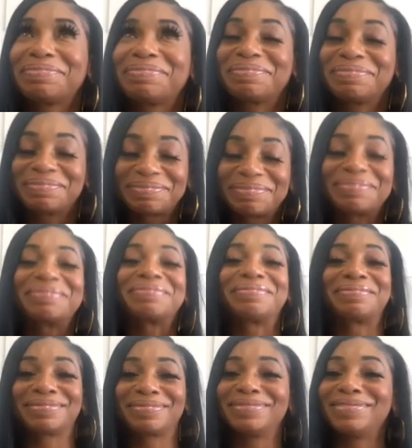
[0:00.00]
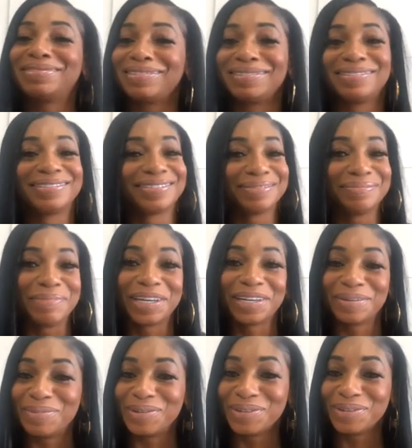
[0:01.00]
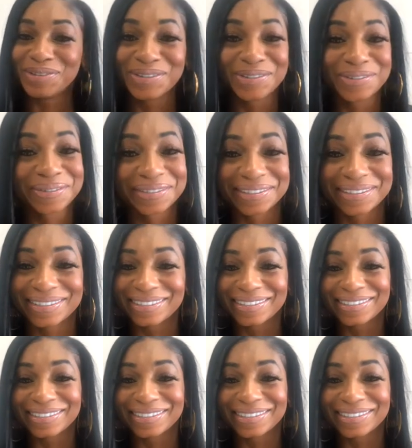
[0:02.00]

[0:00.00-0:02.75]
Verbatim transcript: You know, making moves,